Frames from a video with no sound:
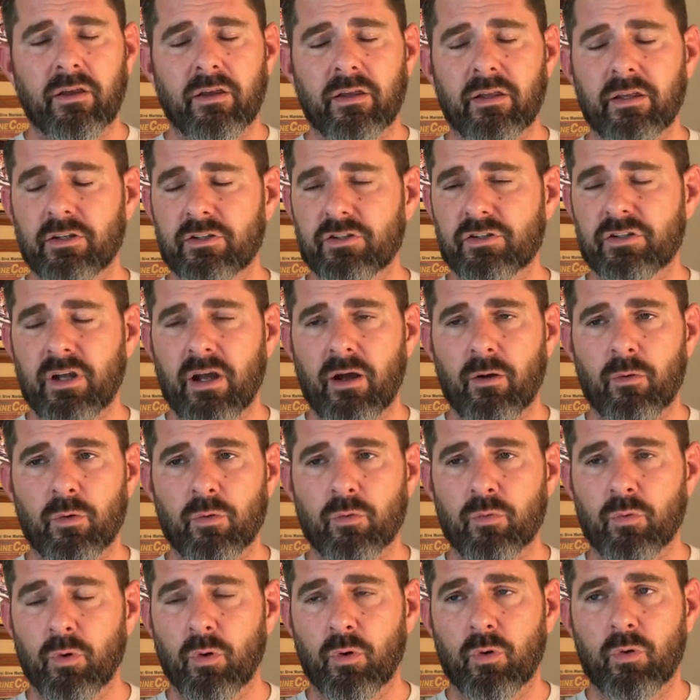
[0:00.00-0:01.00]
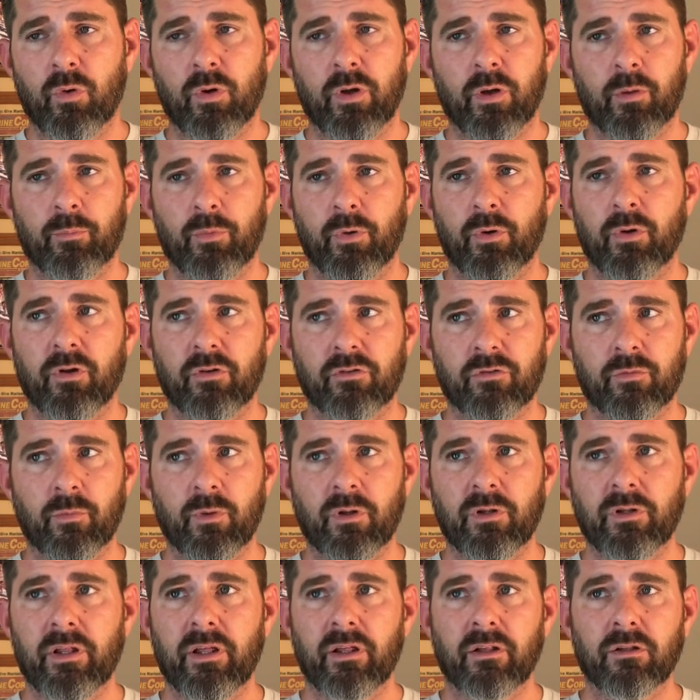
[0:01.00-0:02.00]
get showered real quick, put on some
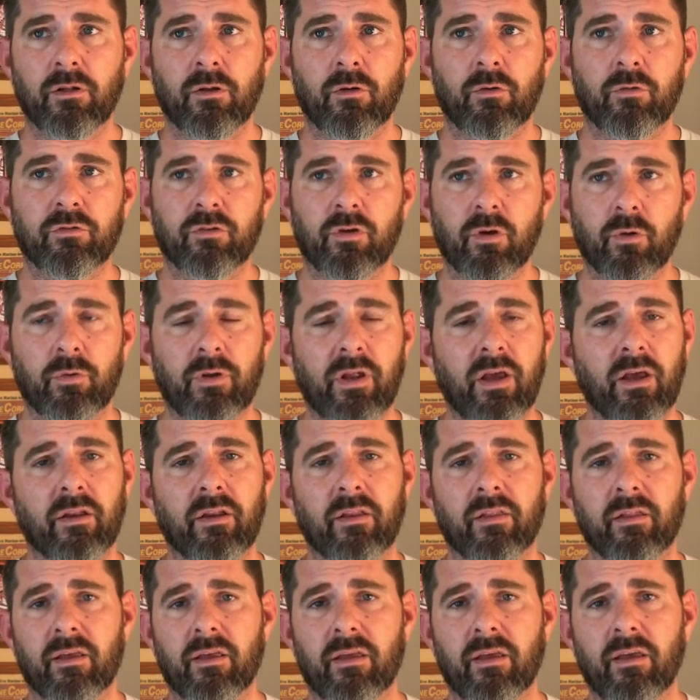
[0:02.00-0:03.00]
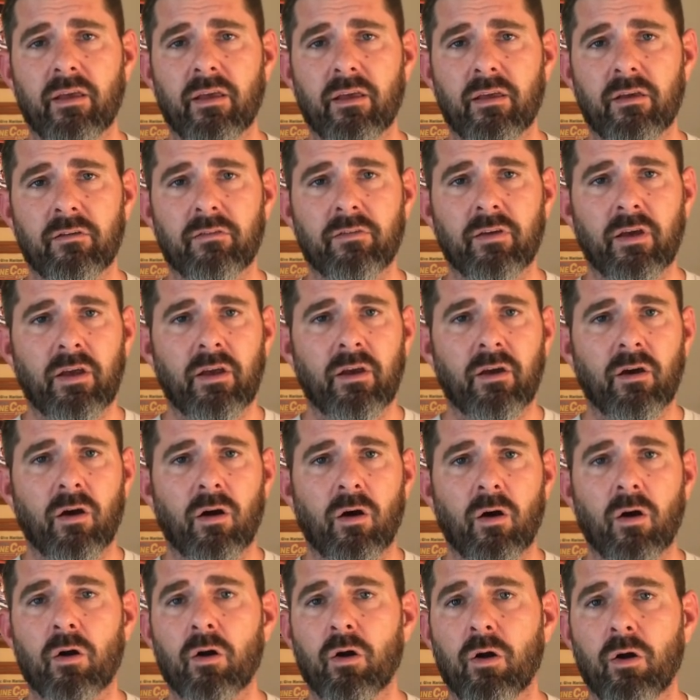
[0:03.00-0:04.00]
clean clothes, go down to the cave.
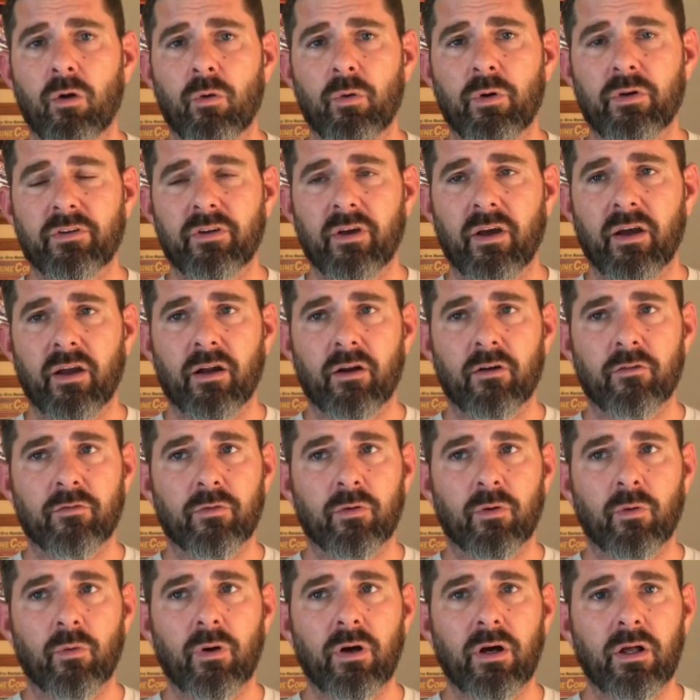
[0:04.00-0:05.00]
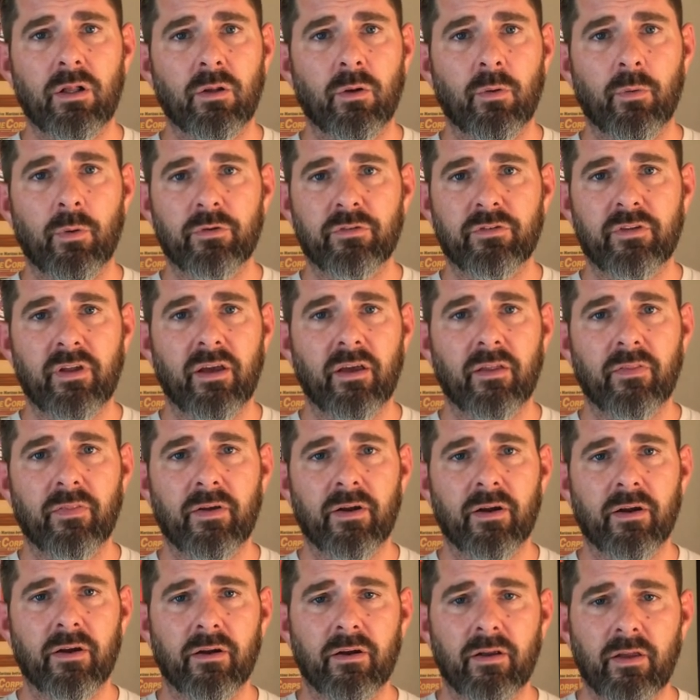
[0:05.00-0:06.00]
RO with Tiger for a while, always down
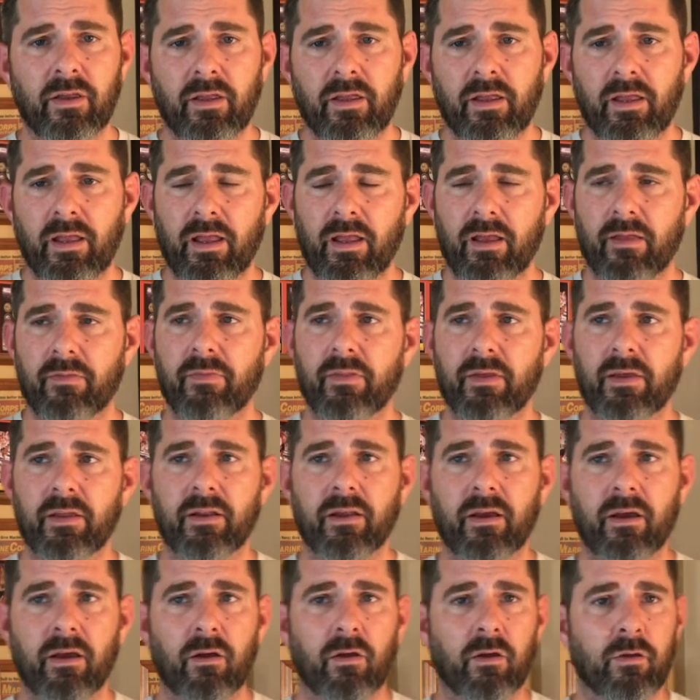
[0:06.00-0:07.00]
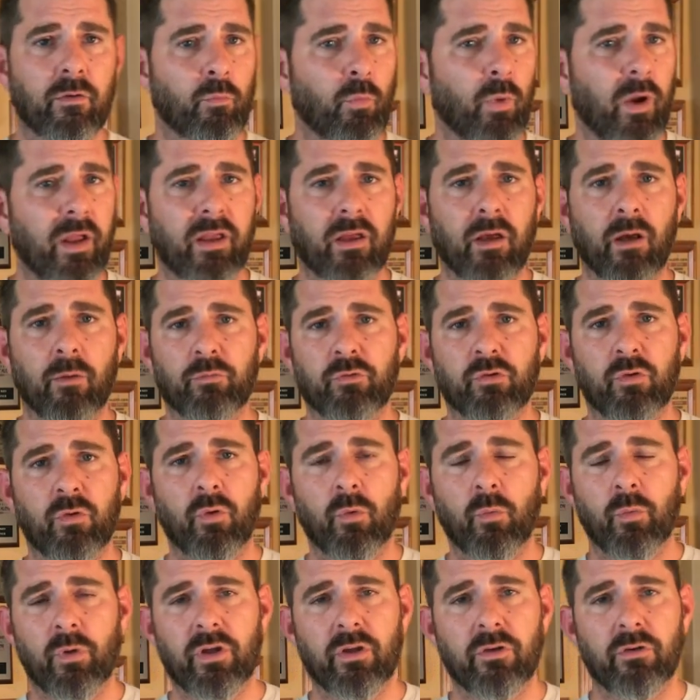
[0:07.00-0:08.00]
there, and then uh, wake up so
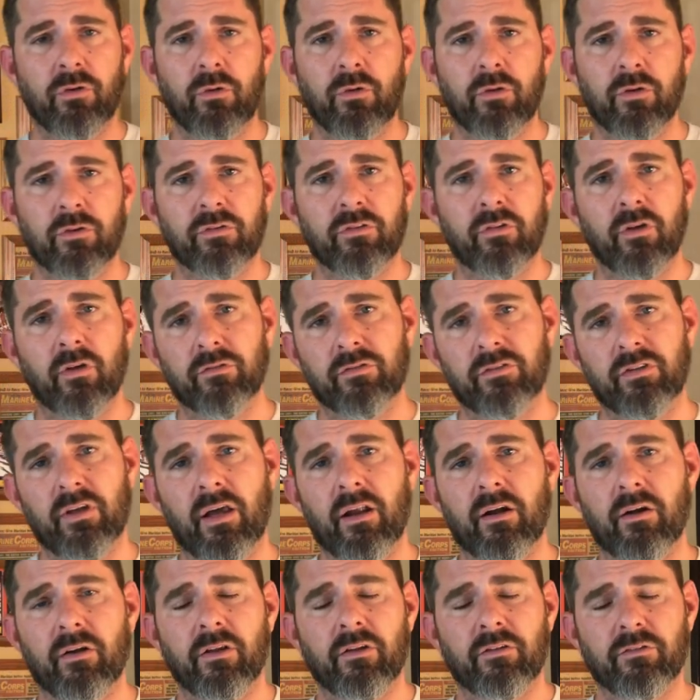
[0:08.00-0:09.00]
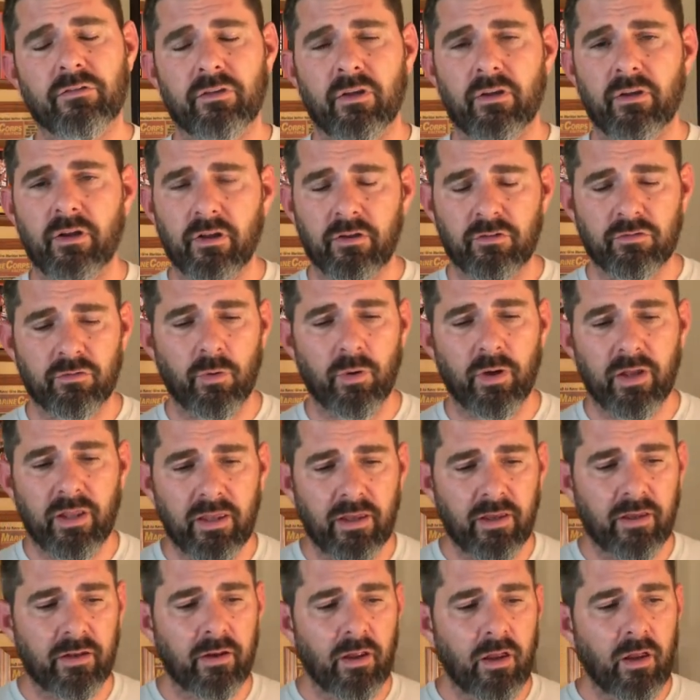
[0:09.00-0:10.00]
that we could do this stuff Saturday and Sunday. So
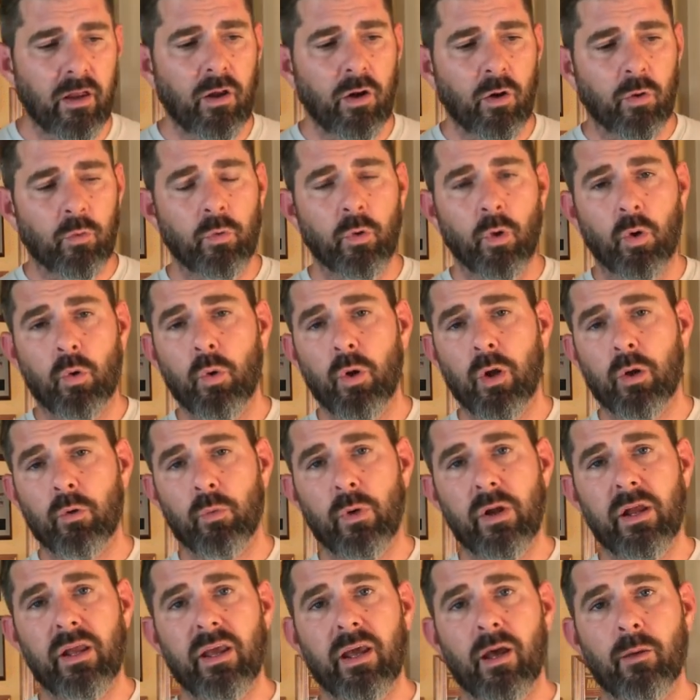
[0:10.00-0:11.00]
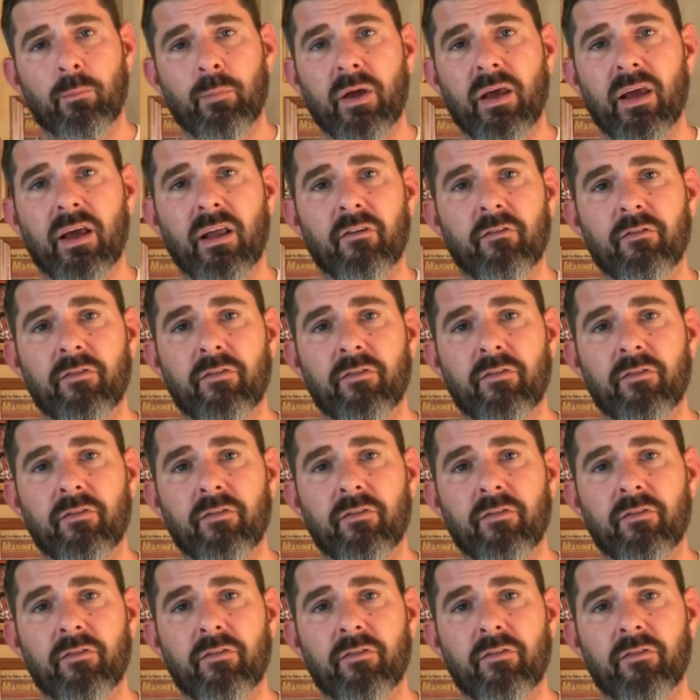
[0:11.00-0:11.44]
again, real quick recap, I had a